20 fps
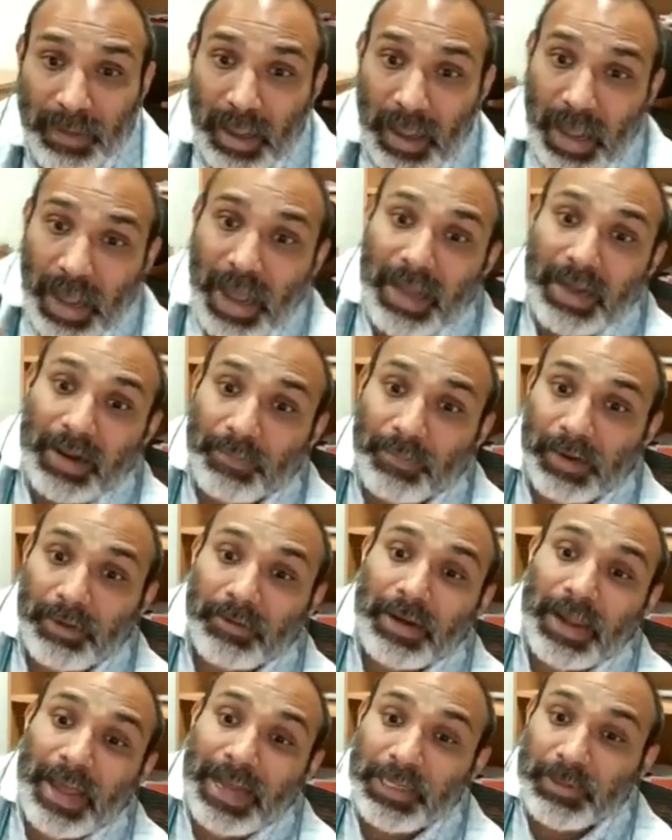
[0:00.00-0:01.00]
are appealable
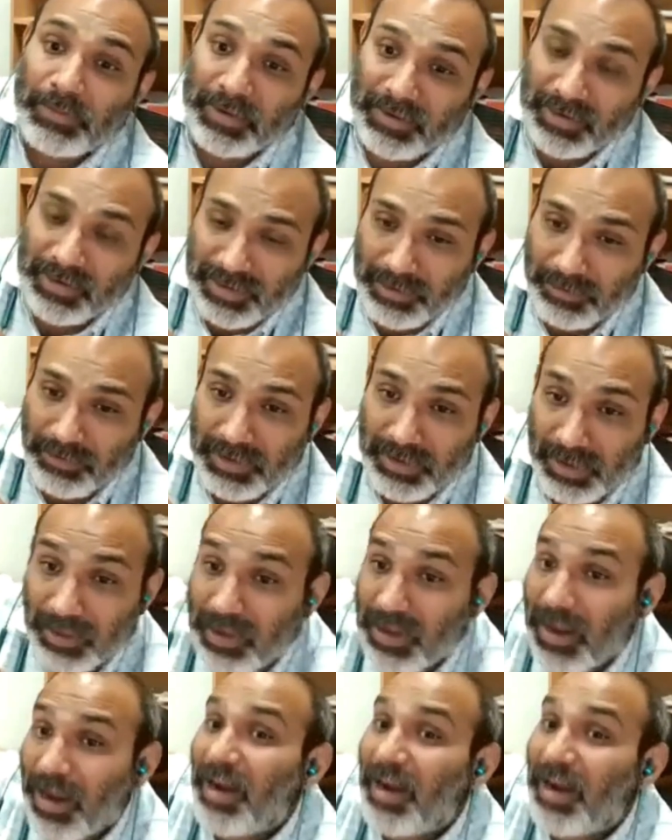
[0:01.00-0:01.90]
as per the CPC